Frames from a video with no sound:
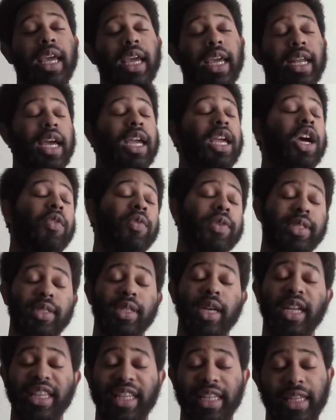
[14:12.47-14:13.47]
And I always
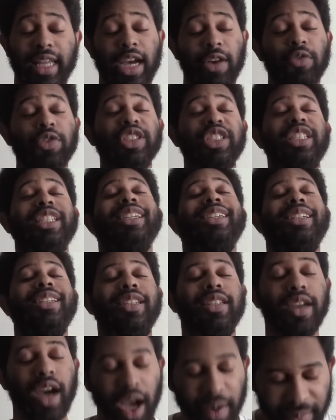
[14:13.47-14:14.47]
thought that that was the
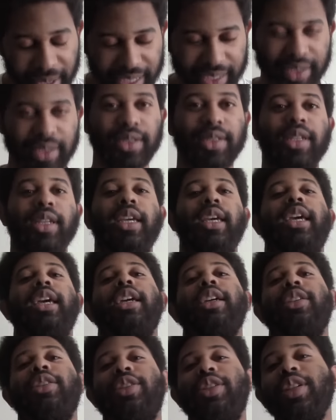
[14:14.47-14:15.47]
dumbest
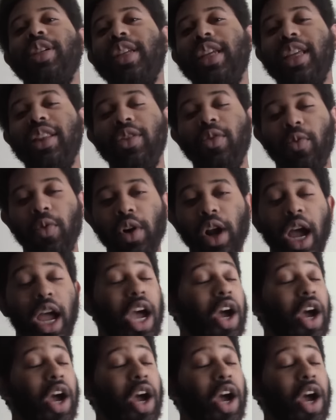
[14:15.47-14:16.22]
shit in the world.